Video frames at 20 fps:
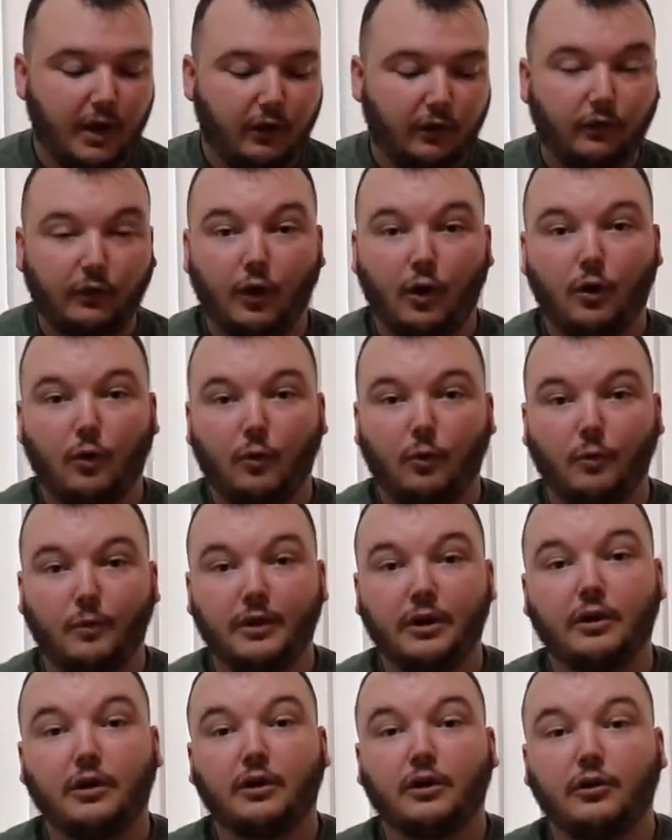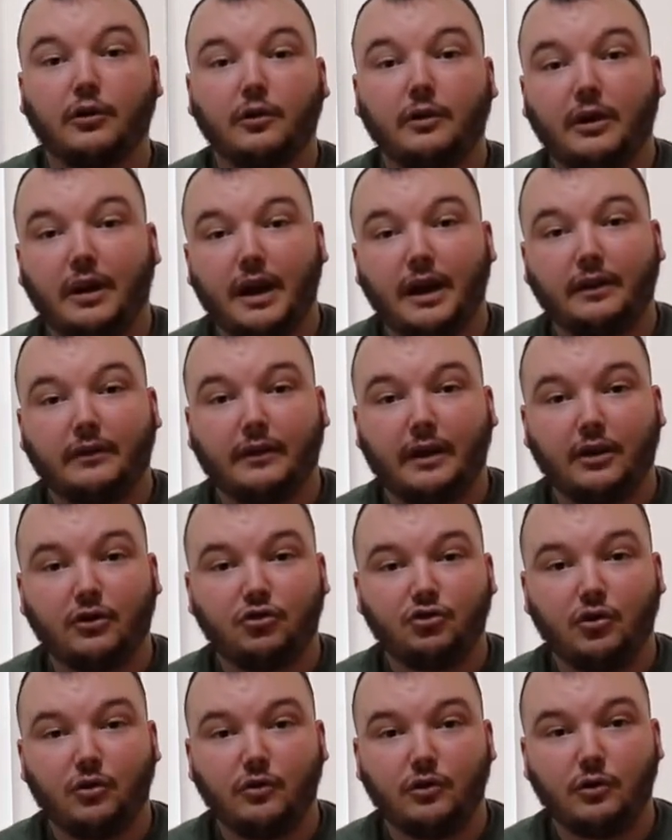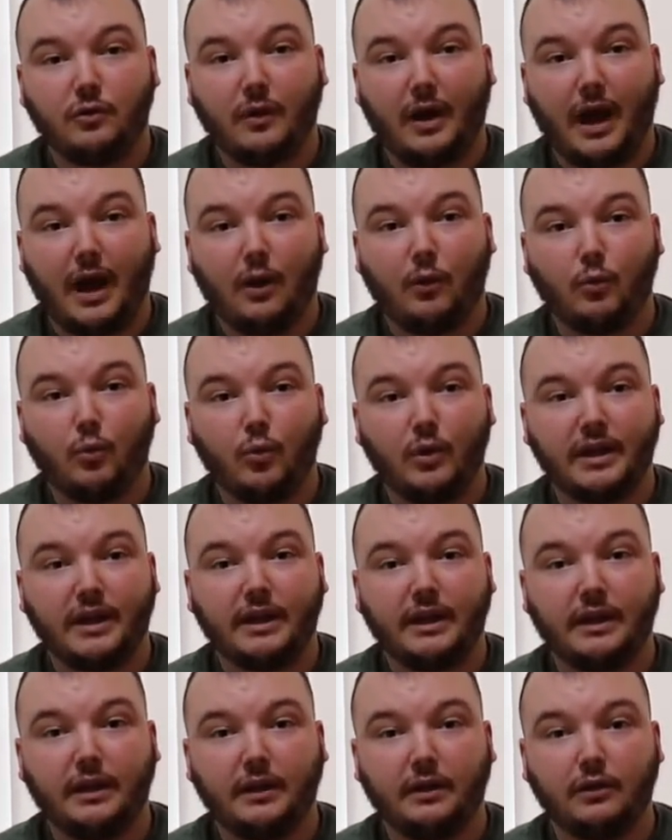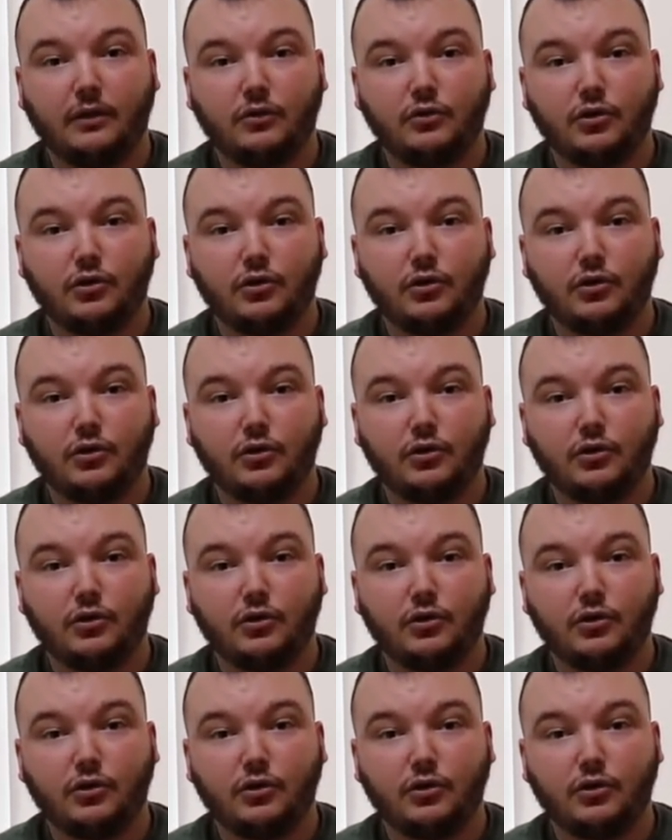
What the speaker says: So what we're going to do today is kind of show you how we